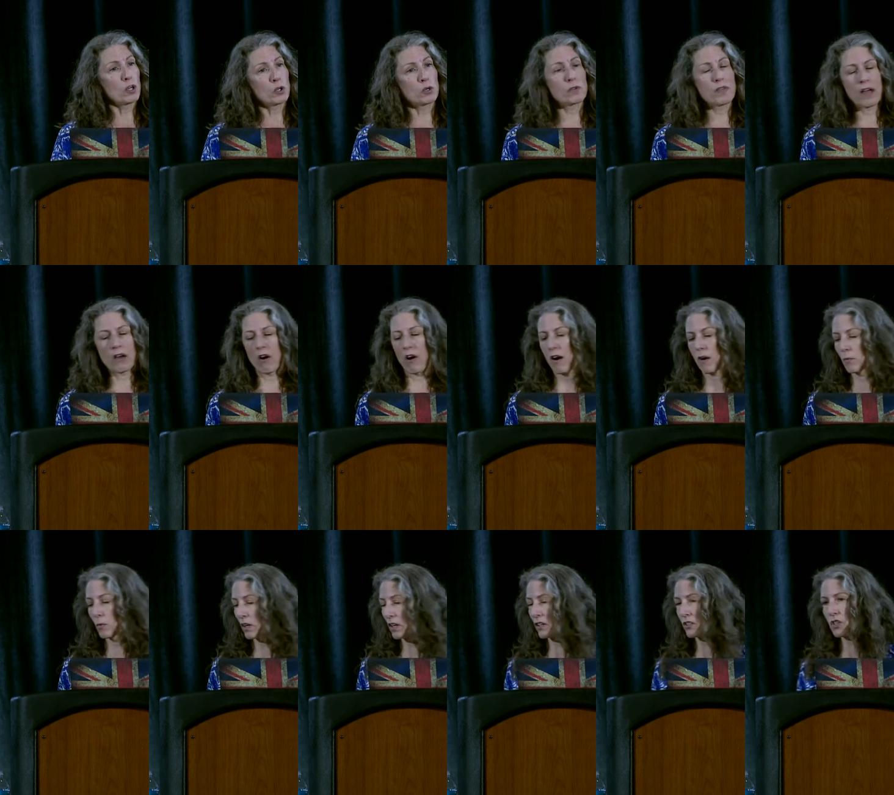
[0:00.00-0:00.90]
who they are.
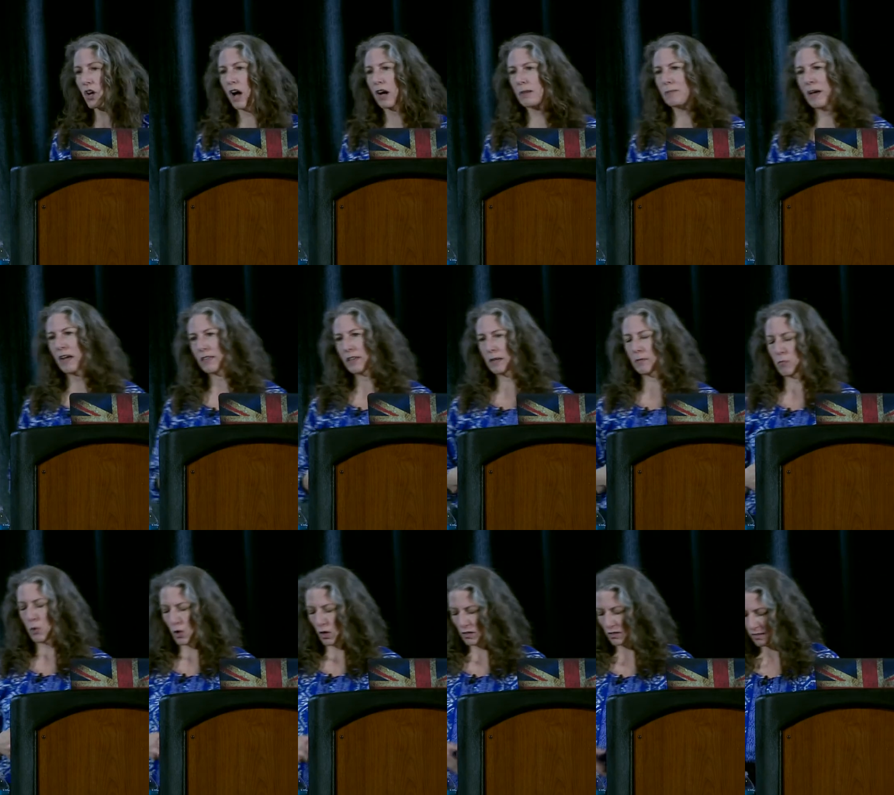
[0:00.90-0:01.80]
We're going to talk about the
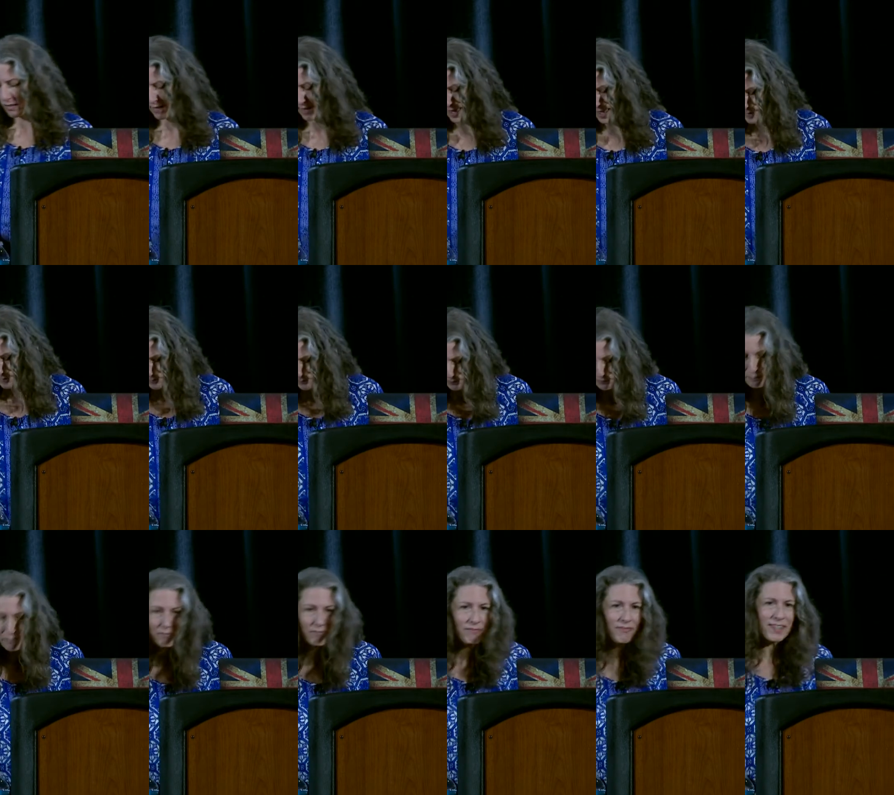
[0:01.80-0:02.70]
importance of that.
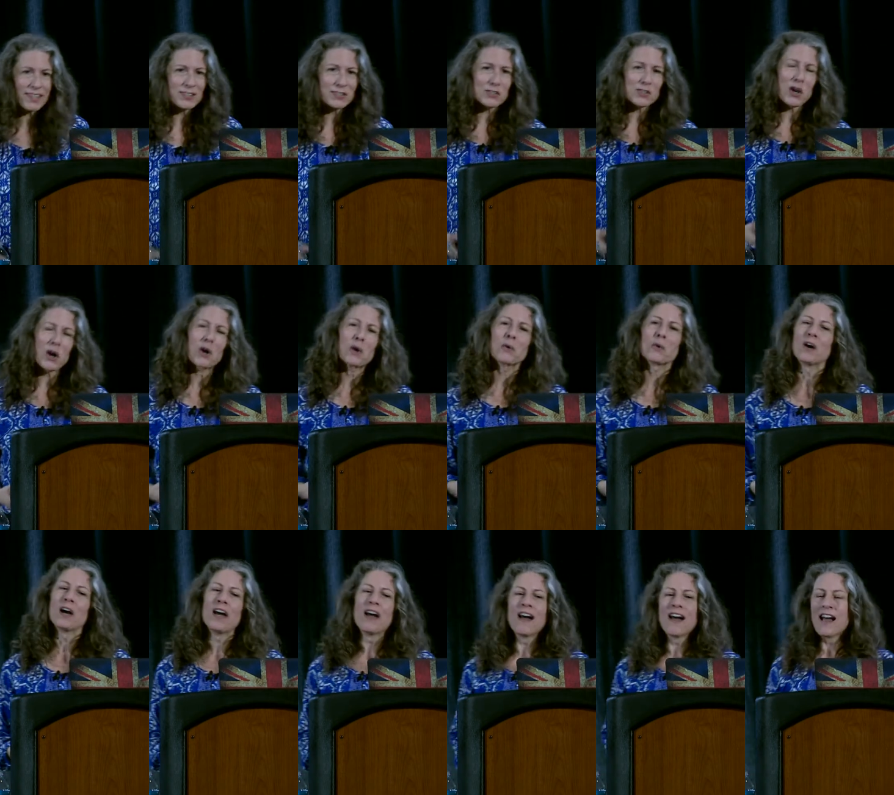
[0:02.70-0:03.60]
So
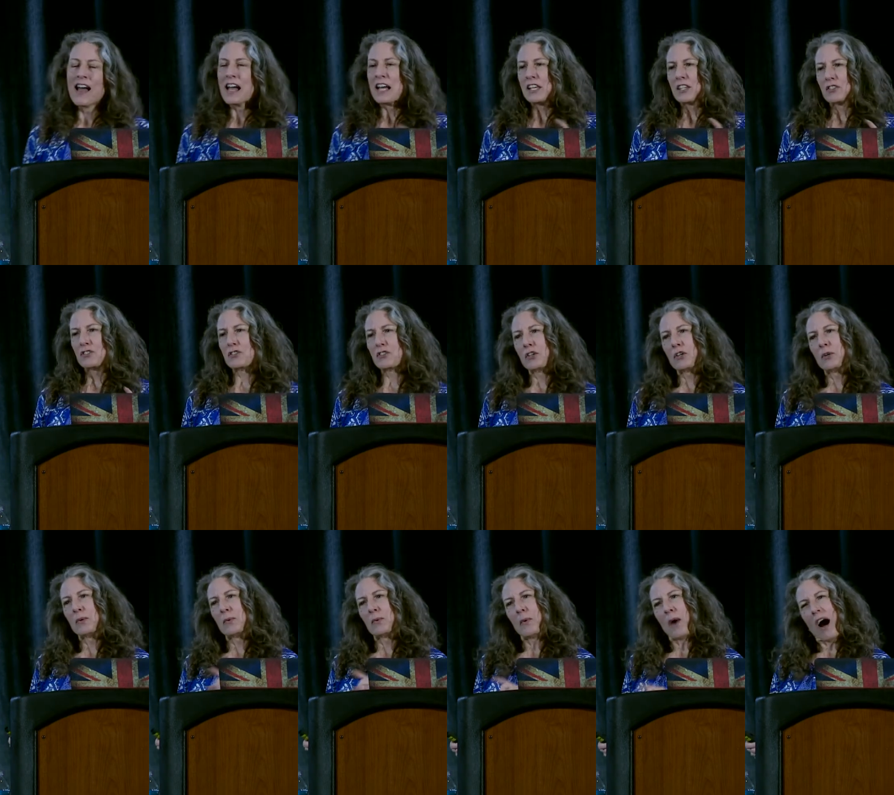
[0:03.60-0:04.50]

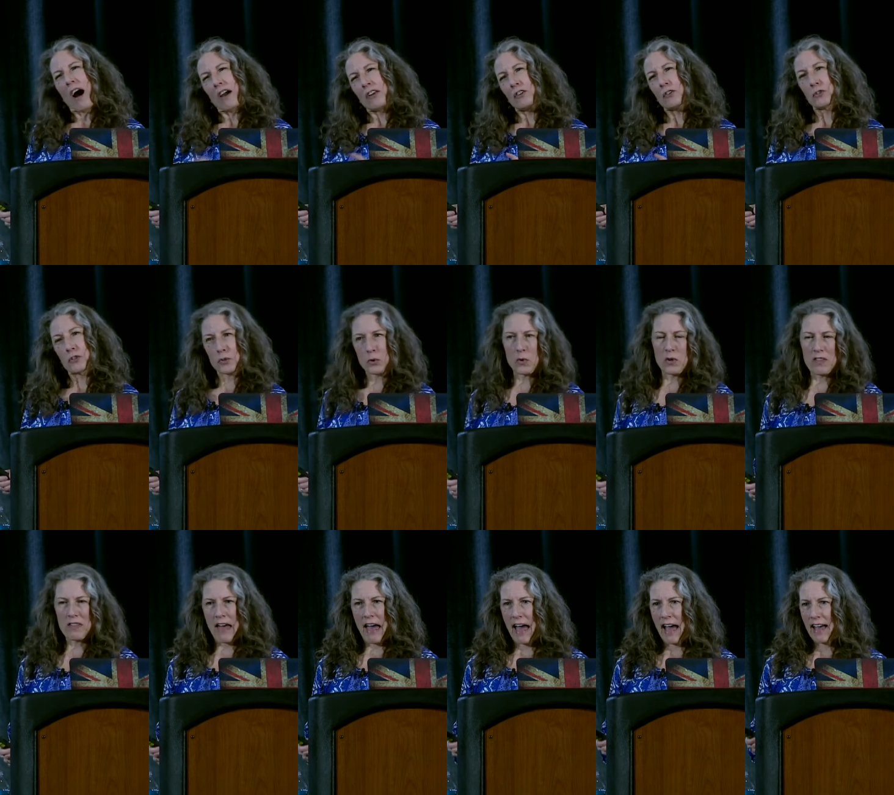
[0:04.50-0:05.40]
to underscore
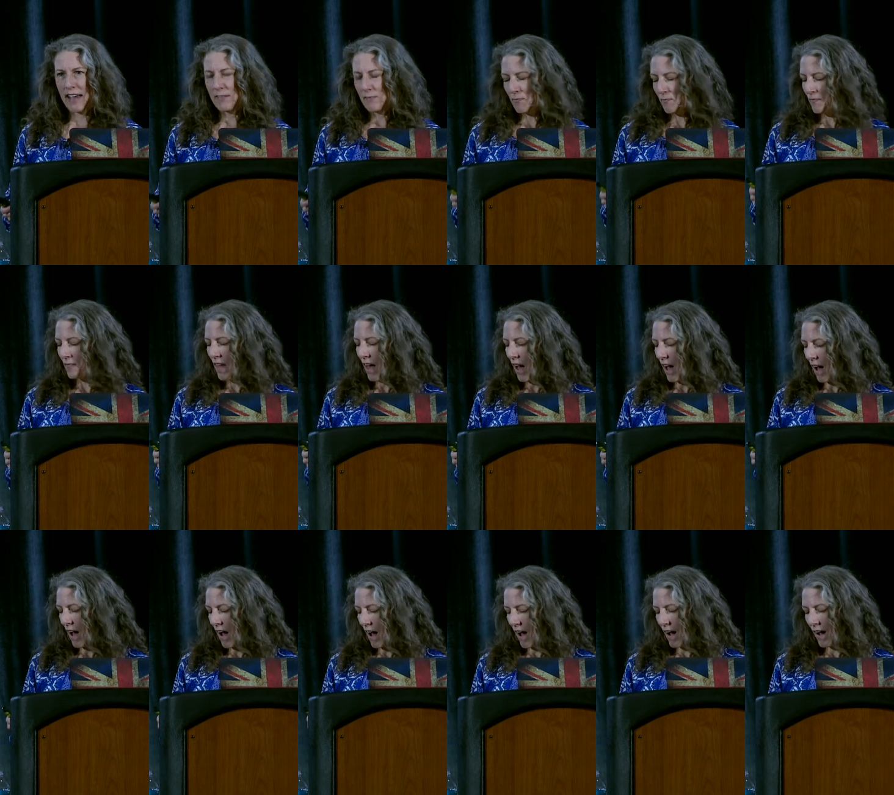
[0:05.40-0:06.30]
that,
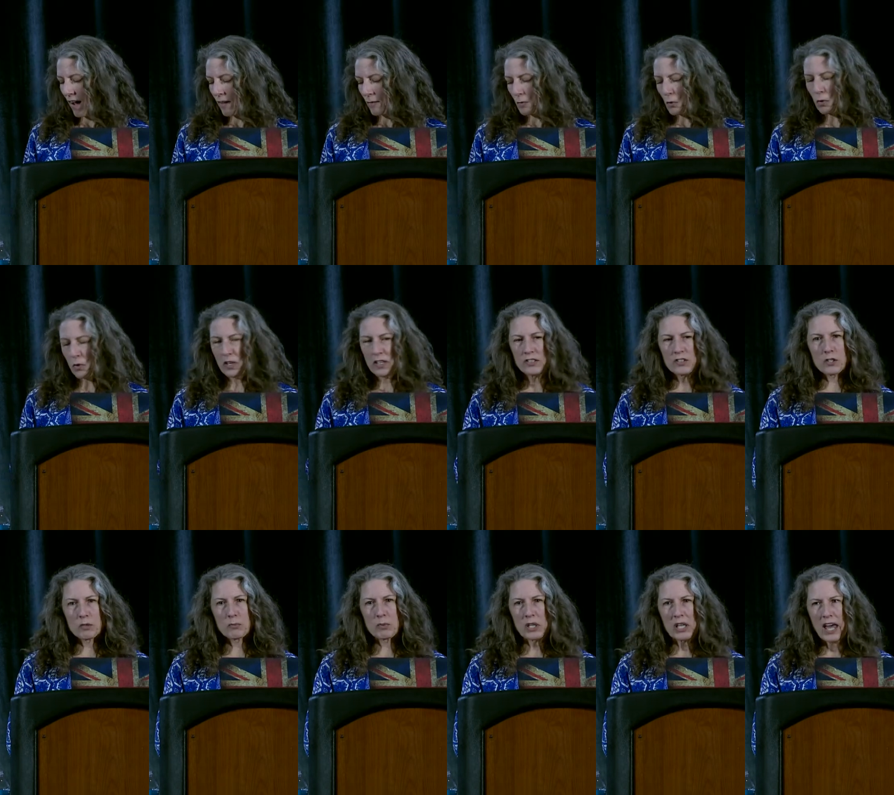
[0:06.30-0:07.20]
I'm going
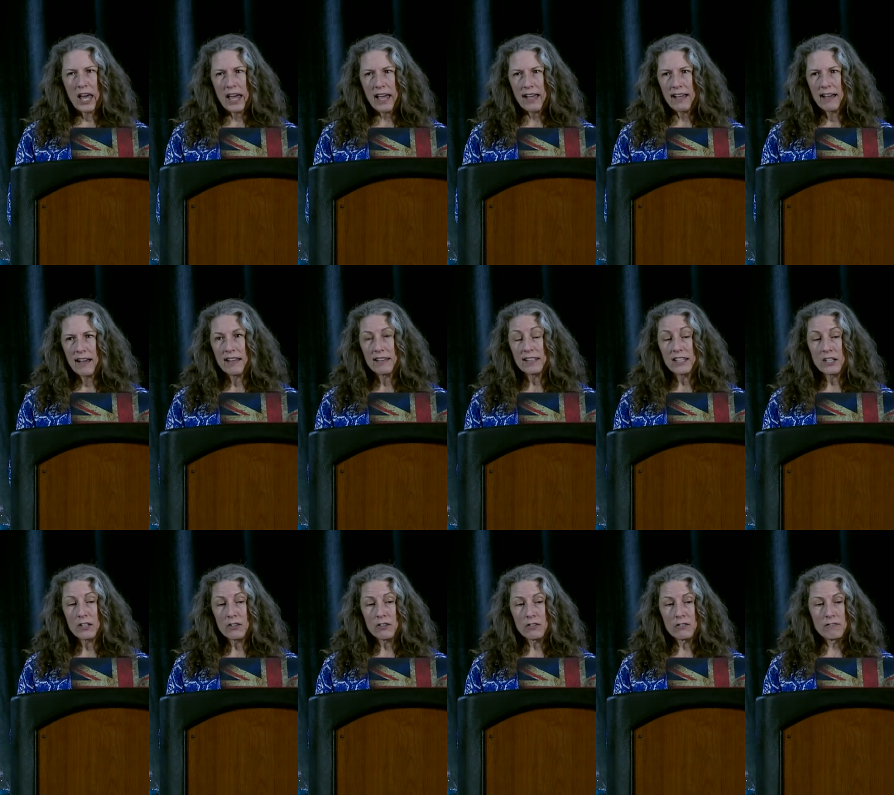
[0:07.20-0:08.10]
to play a
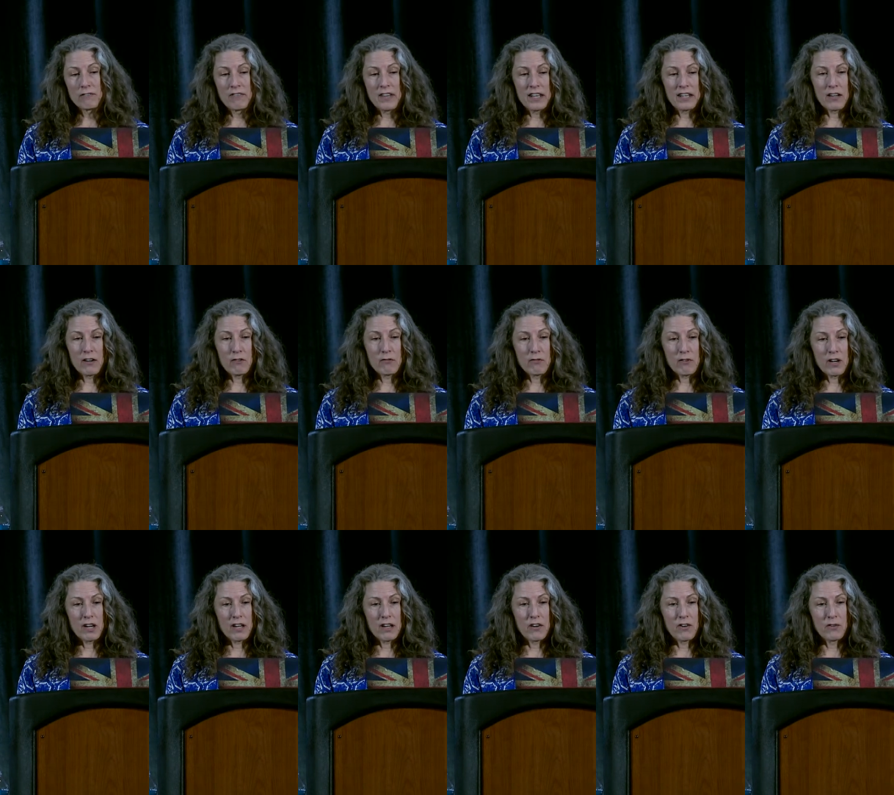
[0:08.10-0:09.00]
little video for
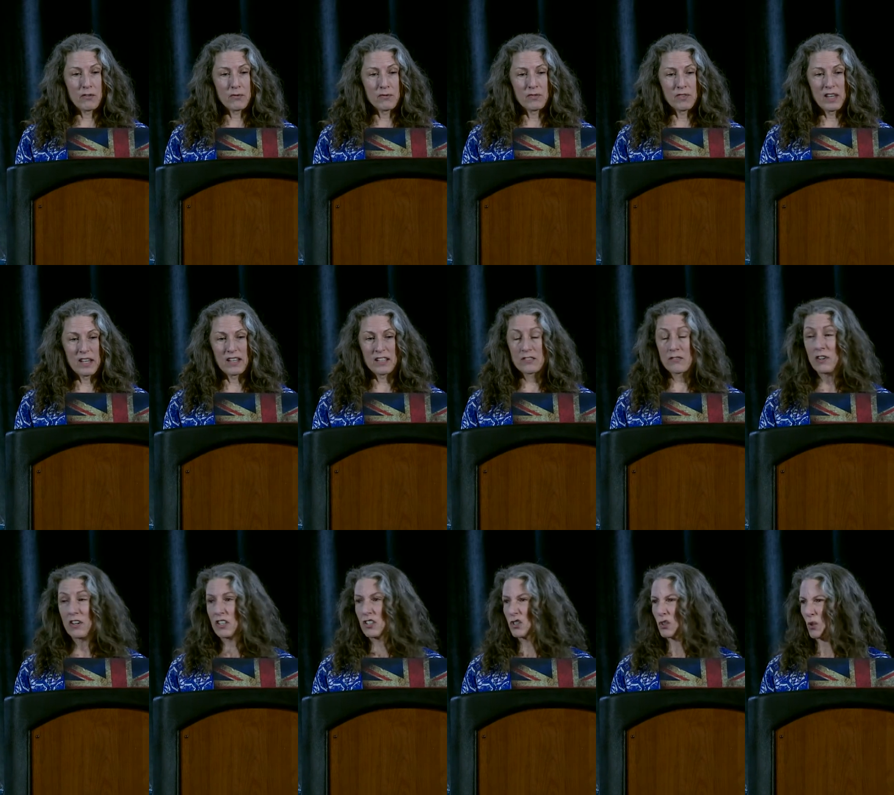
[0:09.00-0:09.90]
you. It's
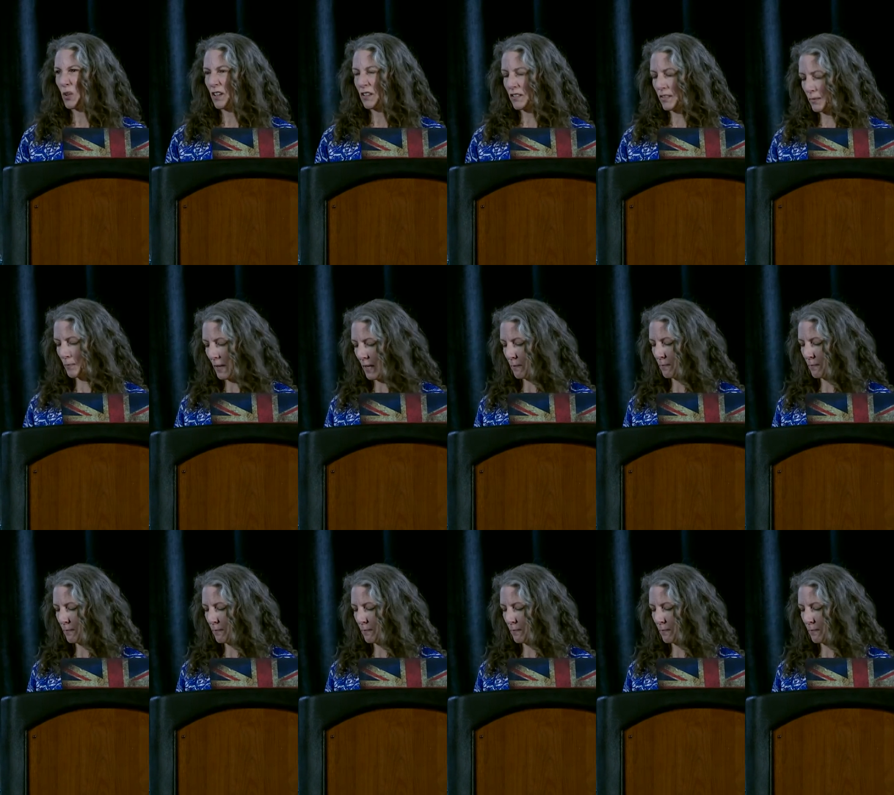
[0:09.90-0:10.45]
very short, just about